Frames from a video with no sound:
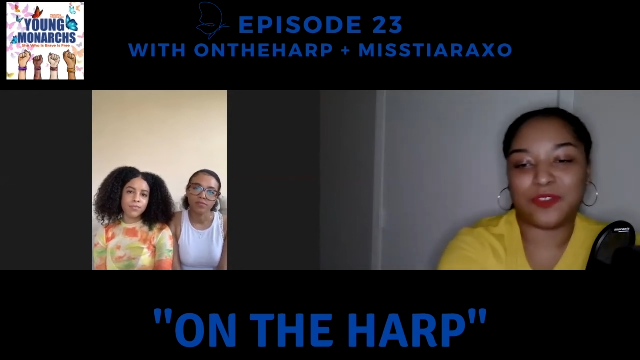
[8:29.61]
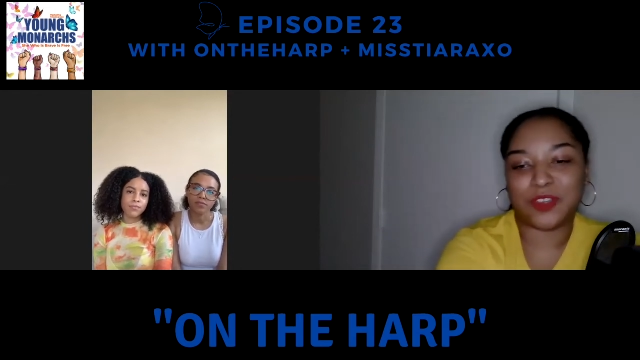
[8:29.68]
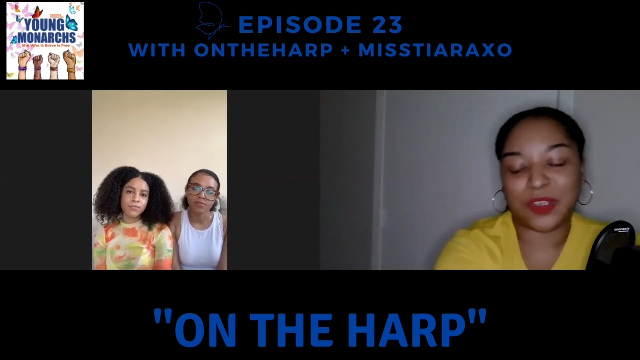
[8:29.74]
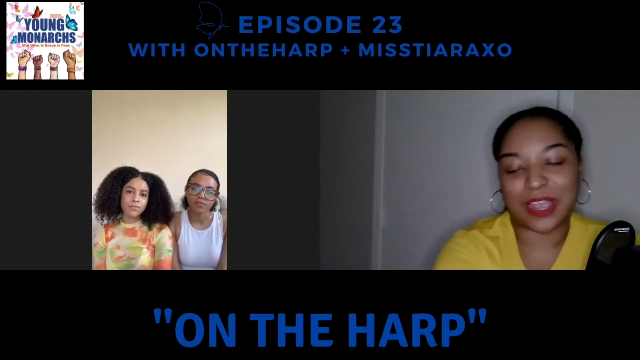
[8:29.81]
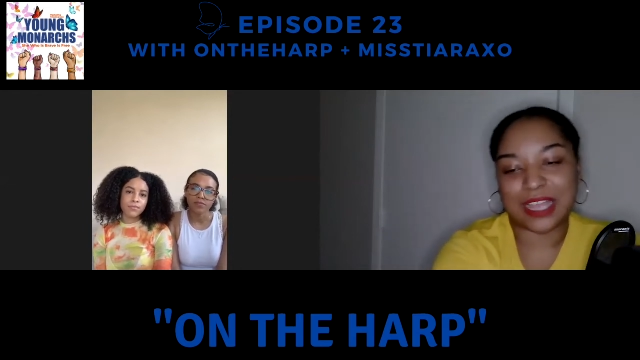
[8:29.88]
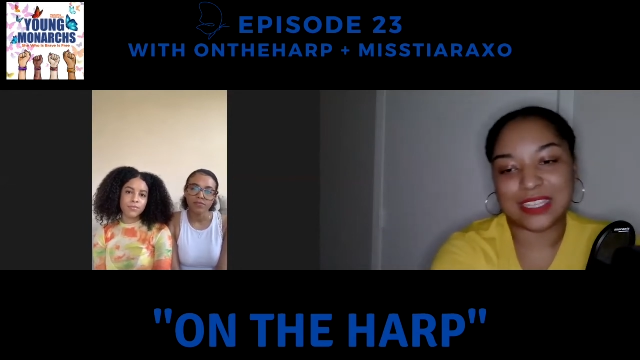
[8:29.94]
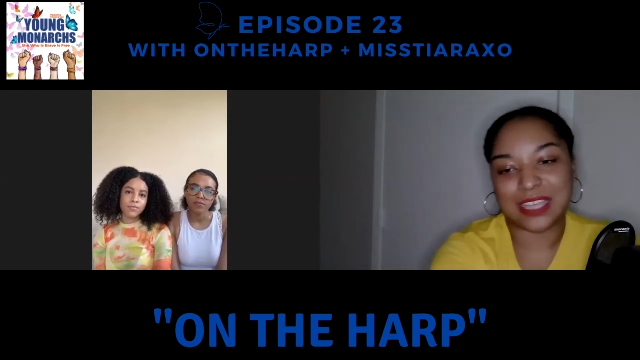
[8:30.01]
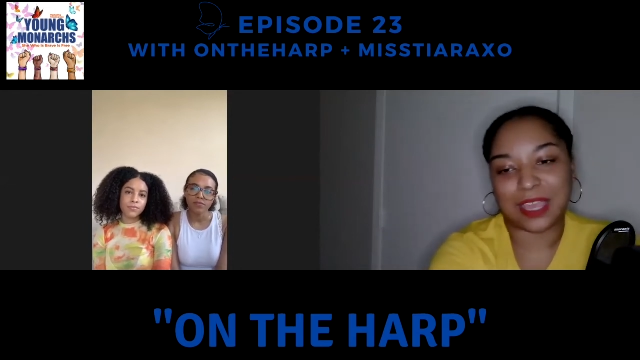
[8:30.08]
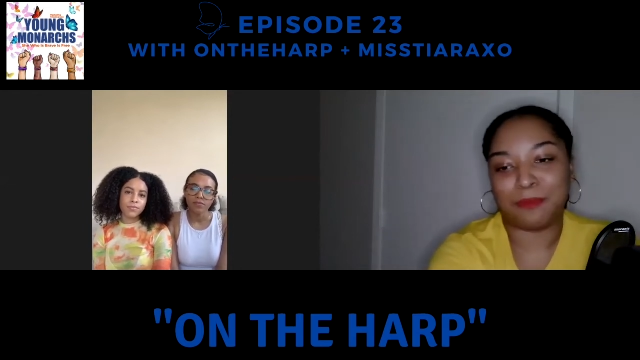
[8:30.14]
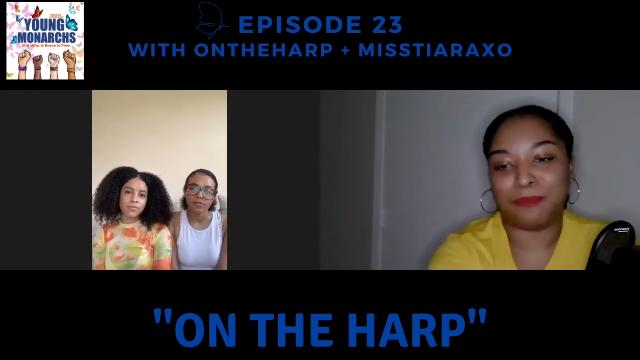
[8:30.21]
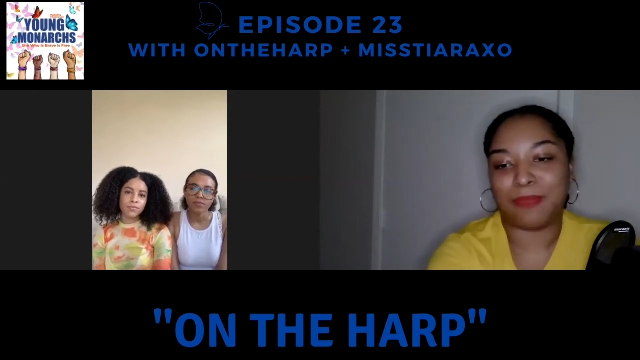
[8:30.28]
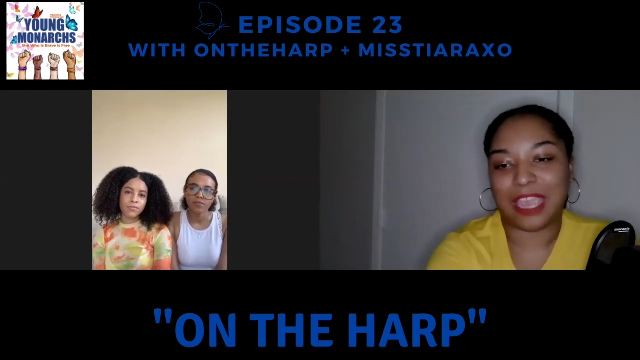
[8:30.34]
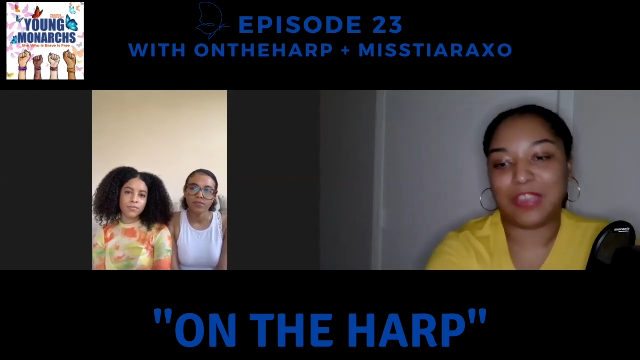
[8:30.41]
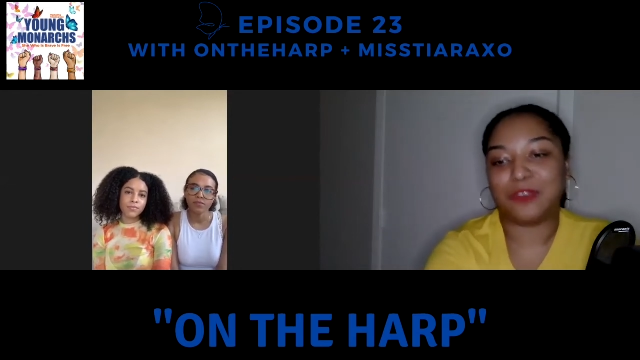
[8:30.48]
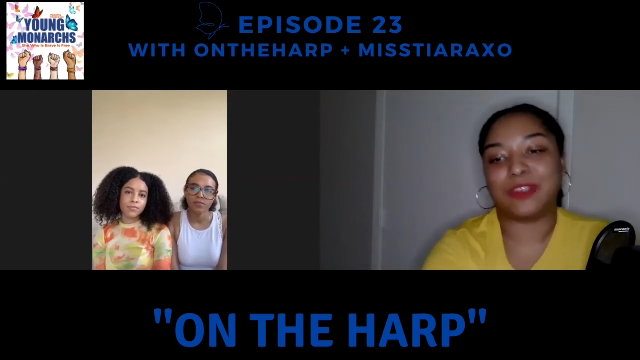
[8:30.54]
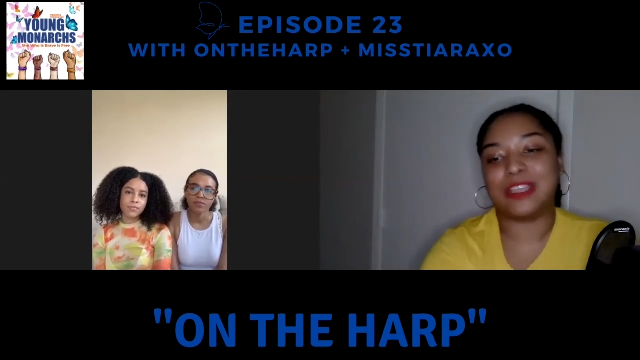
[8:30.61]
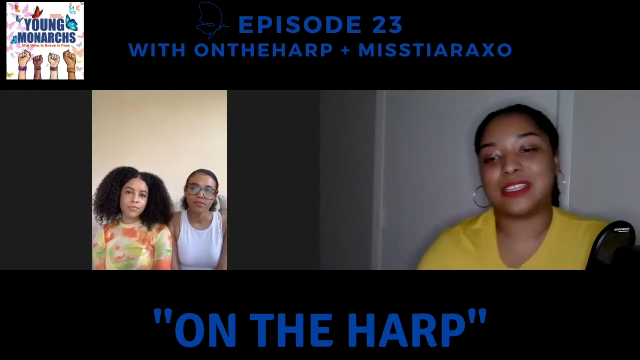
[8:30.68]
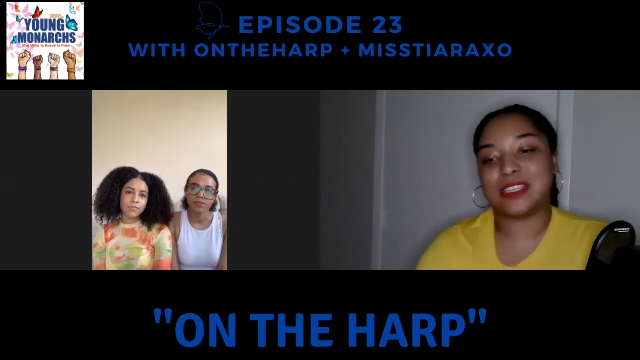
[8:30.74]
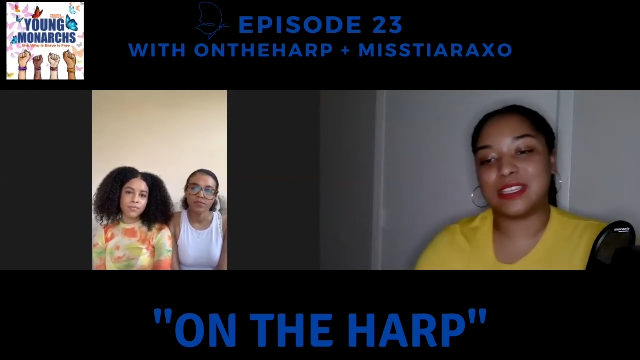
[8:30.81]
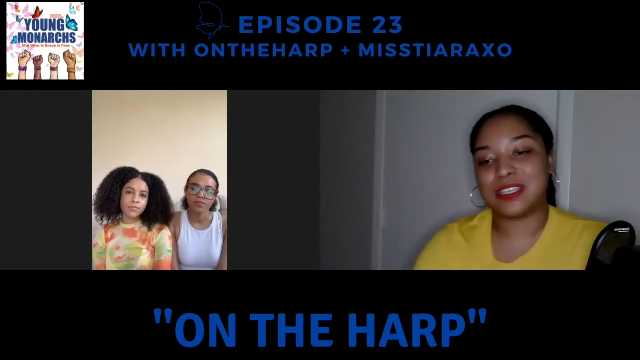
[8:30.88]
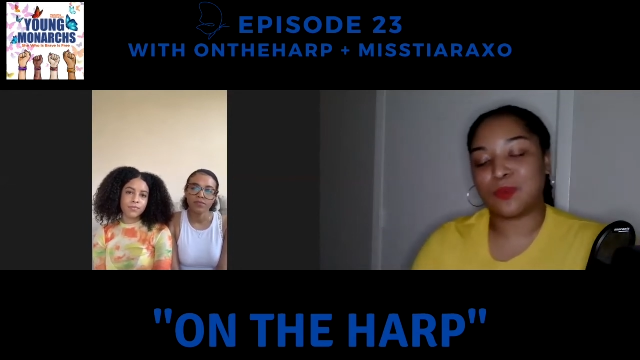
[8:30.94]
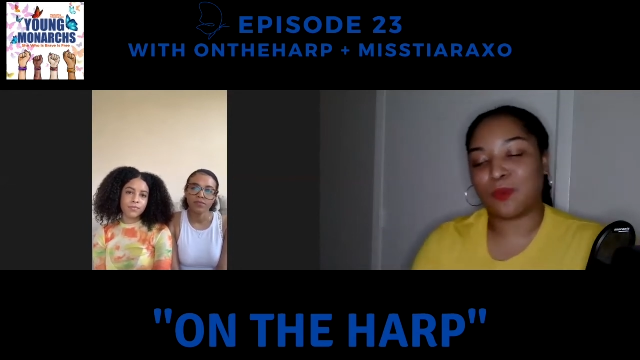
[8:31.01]
you guys like main
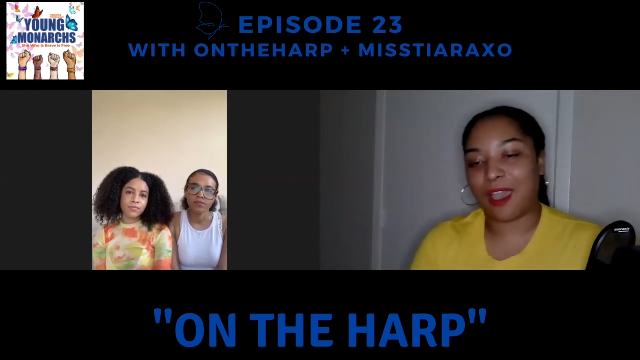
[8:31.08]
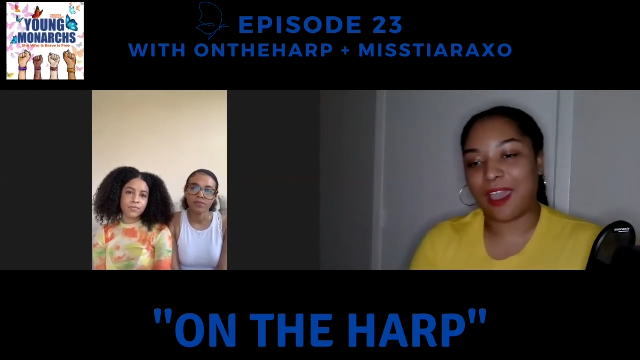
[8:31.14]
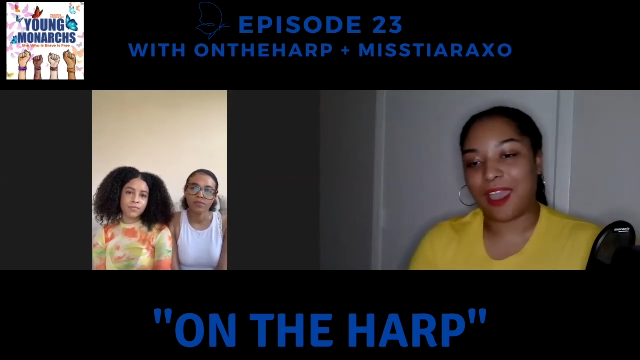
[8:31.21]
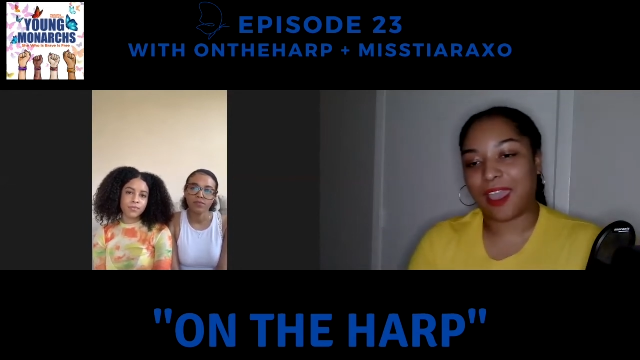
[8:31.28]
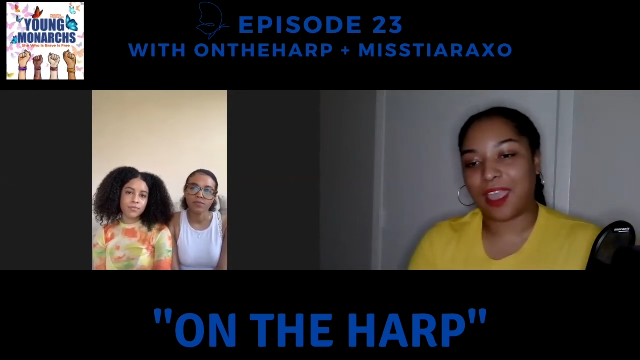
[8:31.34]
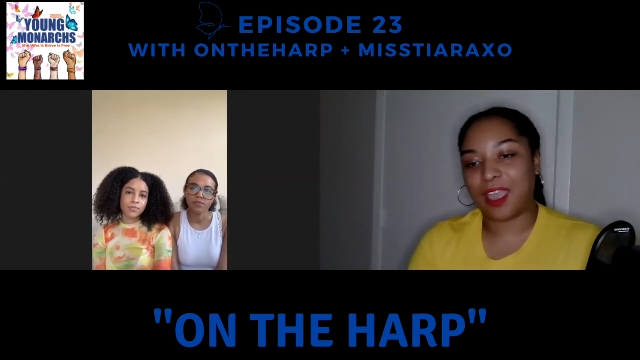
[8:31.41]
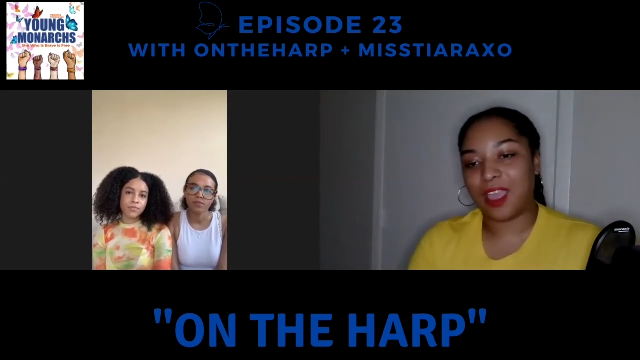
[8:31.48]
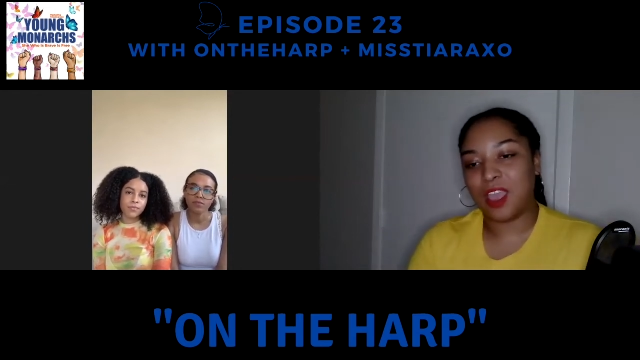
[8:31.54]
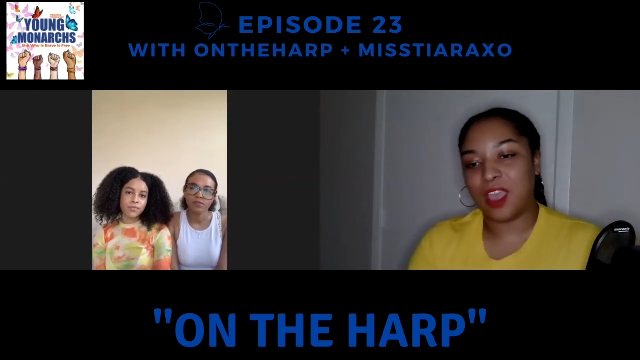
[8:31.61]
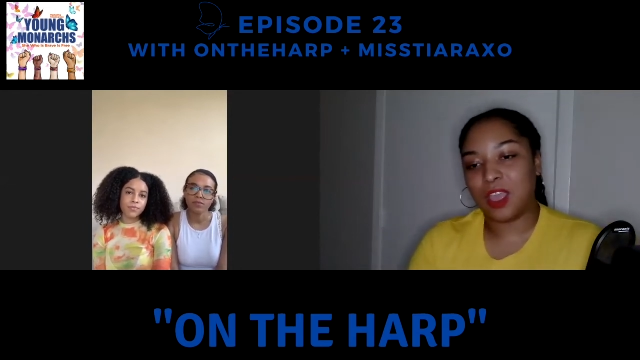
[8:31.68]
reasons why